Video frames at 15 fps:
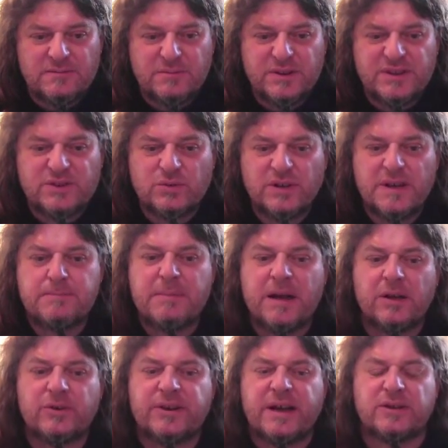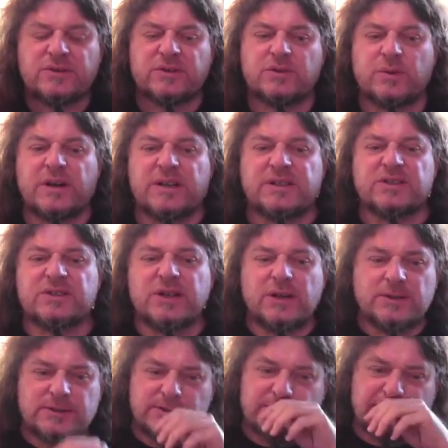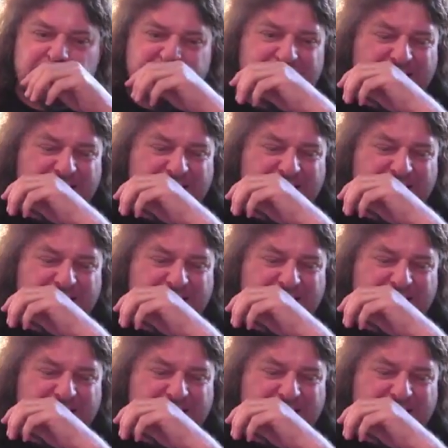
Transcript: But it's really mellowed out as well. It's not just an